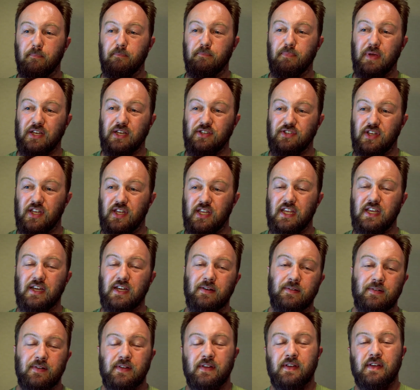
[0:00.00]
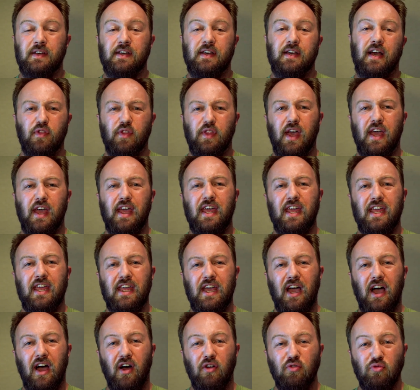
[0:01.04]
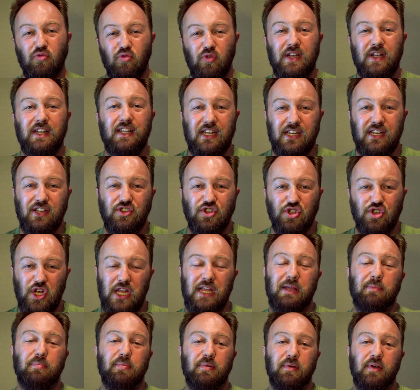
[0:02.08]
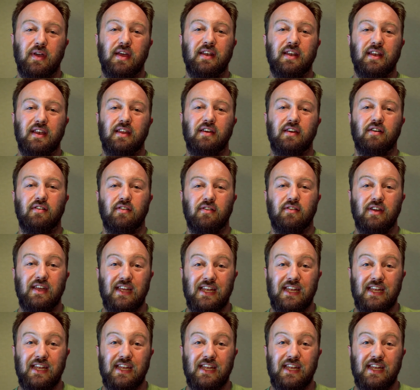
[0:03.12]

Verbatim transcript: picture here. They are really cheap and uh,